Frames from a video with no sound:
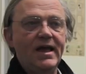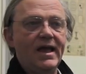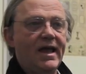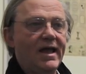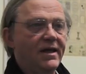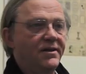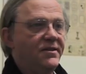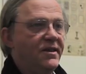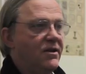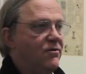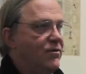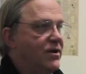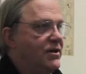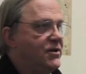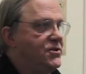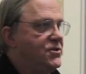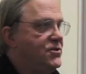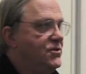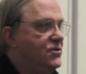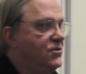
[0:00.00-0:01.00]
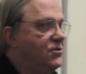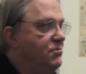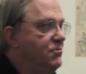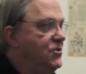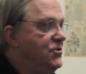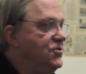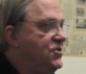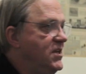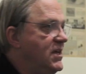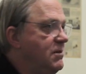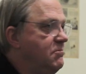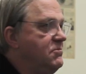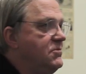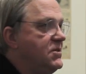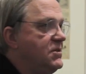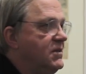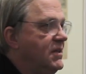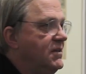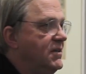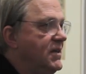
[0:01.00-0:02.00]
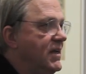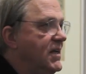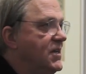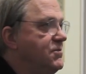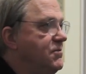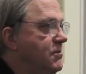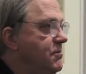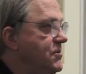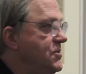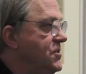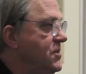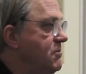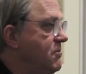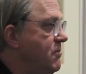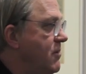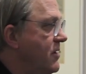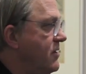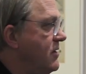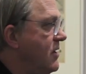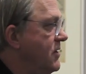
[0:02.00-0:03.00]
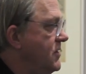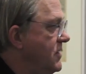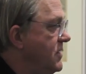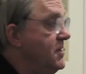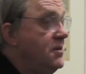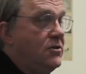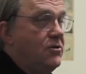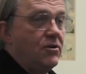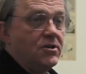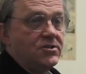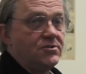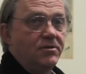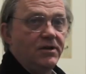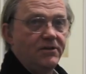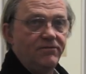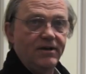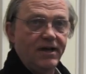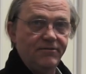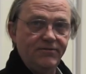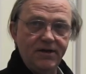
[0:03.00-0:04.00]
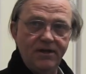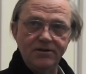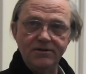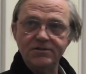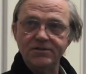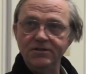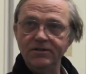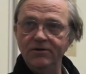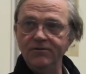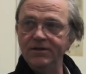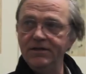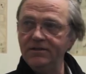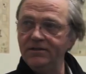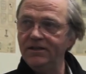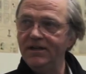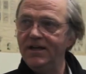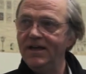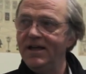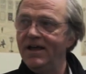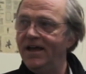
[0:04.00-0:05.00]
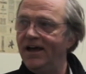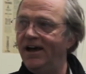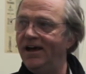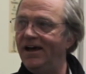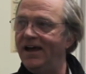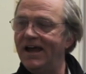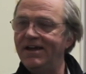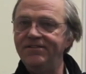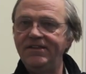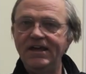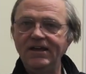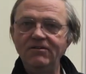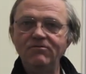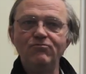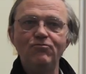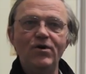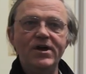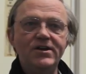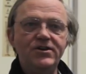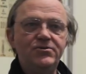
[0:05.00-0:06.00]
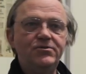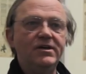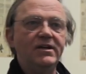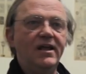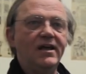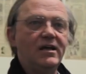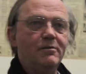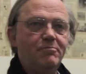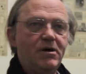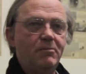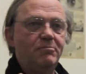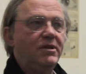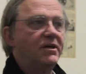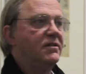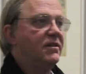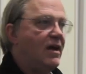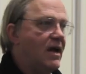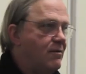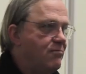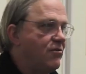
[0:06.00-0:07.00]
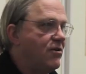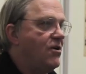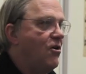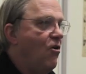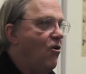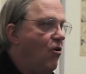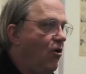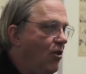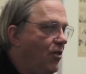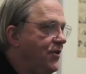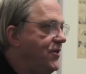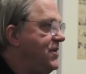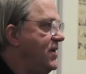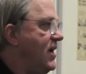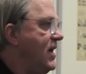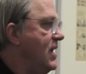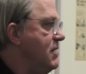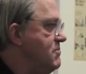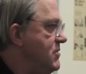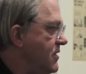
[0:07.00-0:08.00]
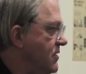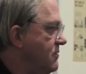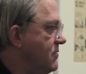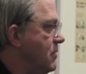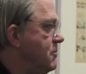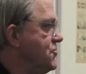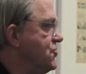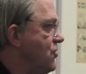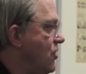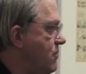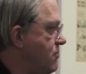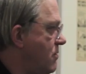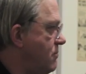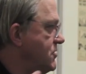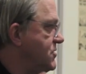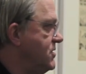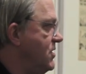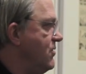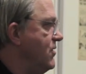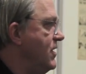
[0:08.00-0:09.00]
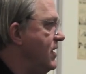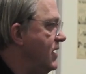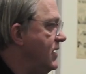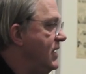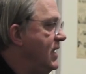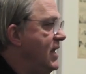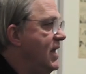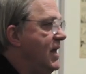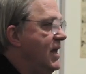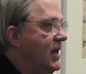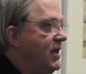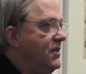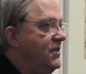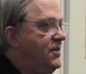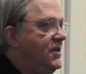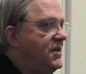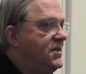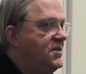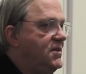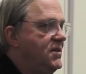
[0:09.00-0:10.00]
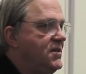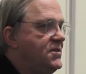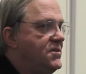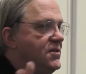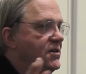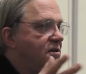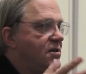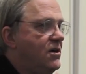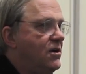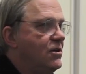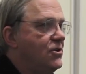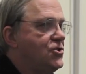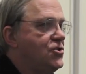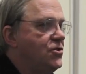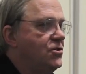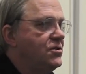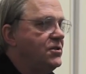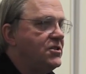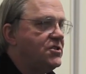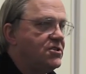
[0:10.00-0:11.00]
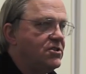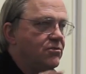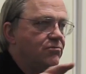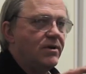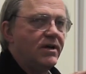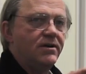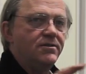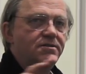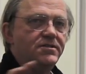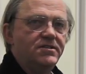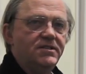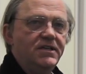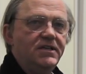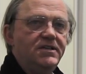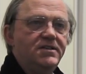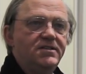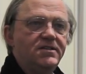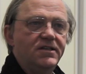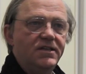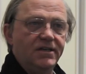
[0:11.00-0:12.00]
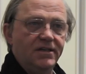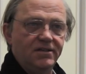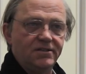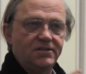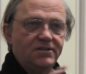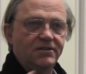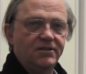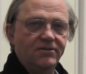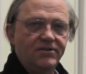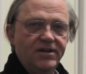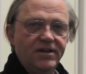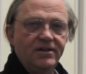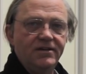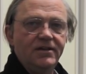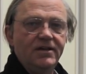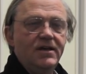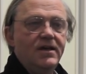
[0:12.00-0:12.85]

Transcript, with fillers: And they went to the museums in the days when the Museum of Modern Art didn't cost $25 to go in. Uh, and they went to it like a public library all the time and absorb what was going on. This is the culture that surrounds these things, okay?